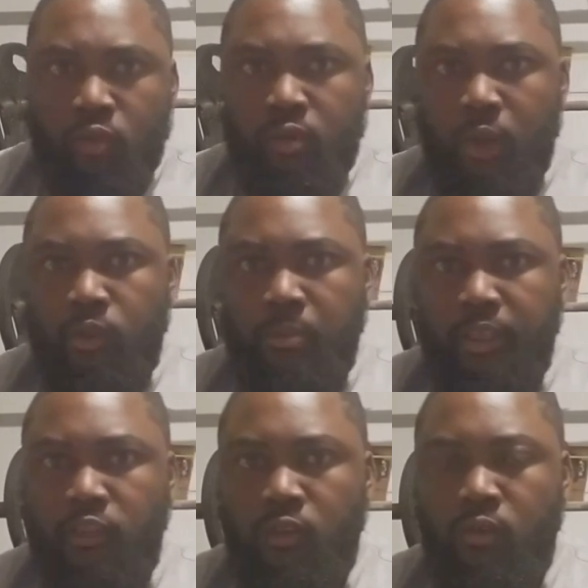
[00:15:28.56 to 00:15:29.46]
that was my
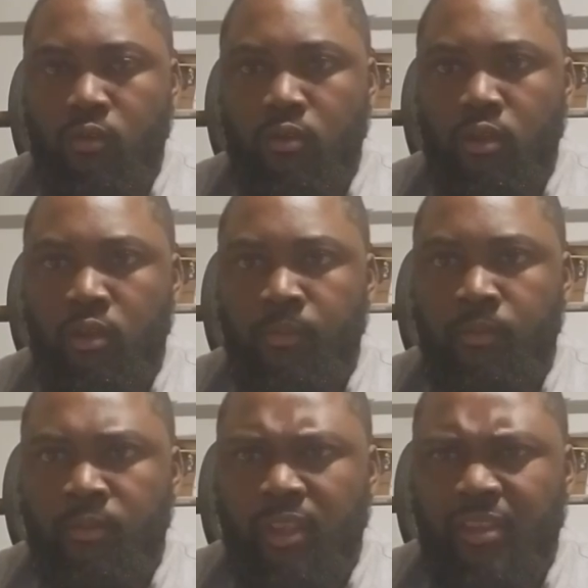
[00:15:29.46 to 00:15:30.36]
soul.
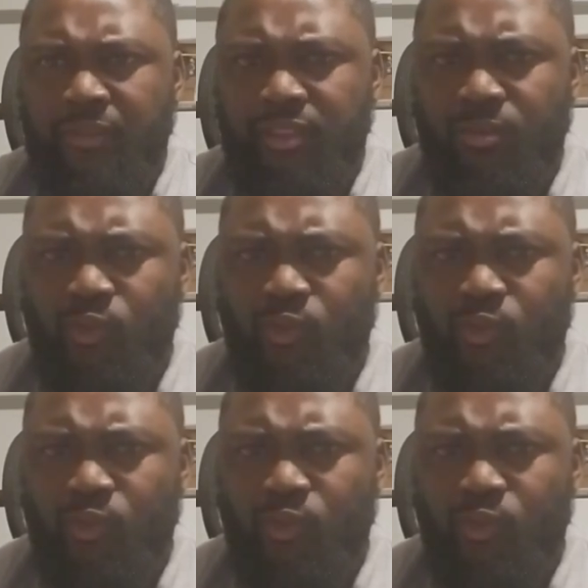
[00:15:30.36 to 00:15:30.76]
And for some